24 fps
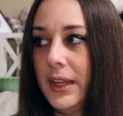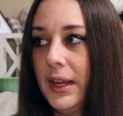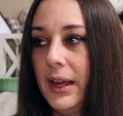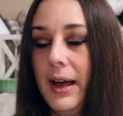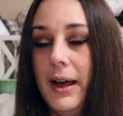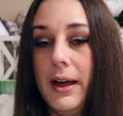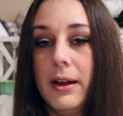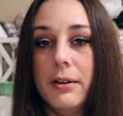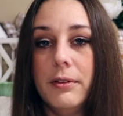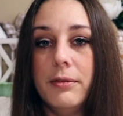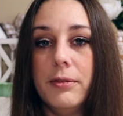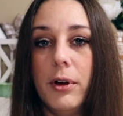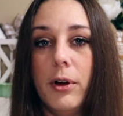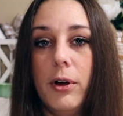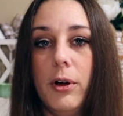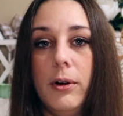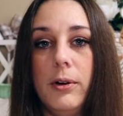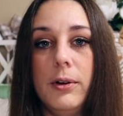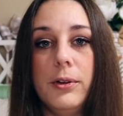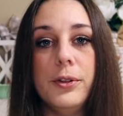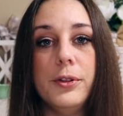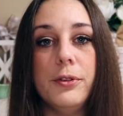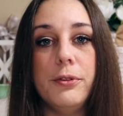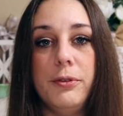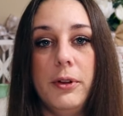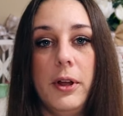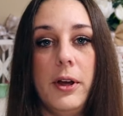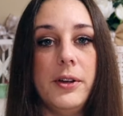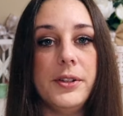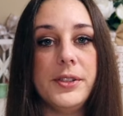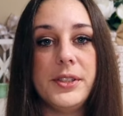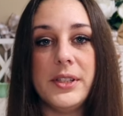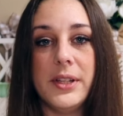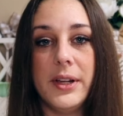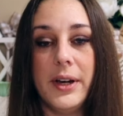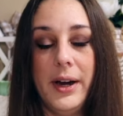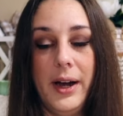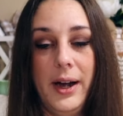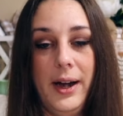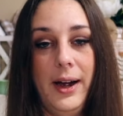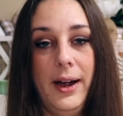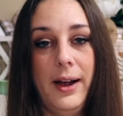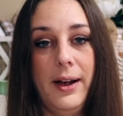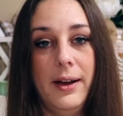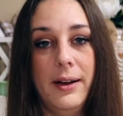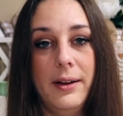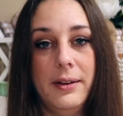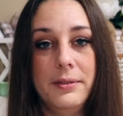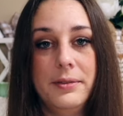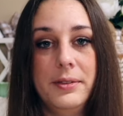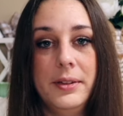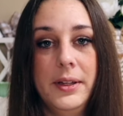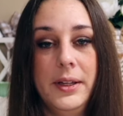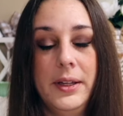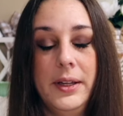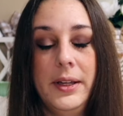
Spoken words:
out of all the floss that I have,